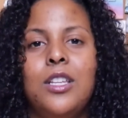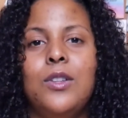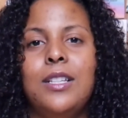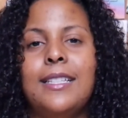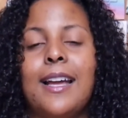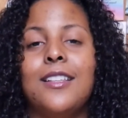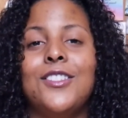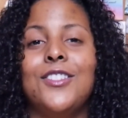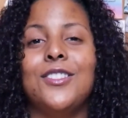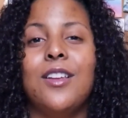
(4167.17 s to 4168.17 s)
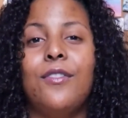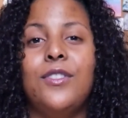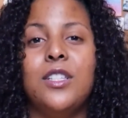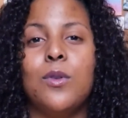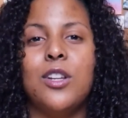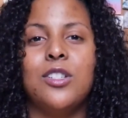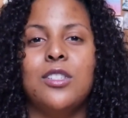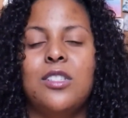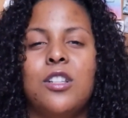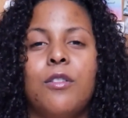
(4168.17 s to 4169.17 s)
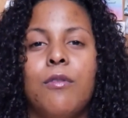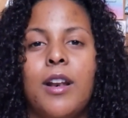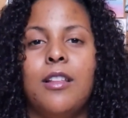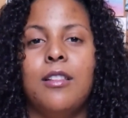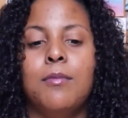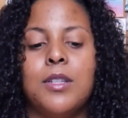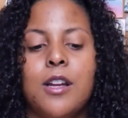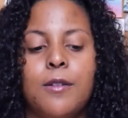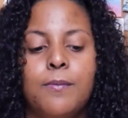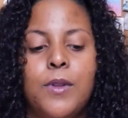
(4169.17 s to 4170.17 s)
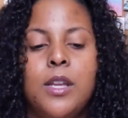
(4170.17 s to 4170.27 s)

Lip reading: You need to ask yourself these questions and start writing them down.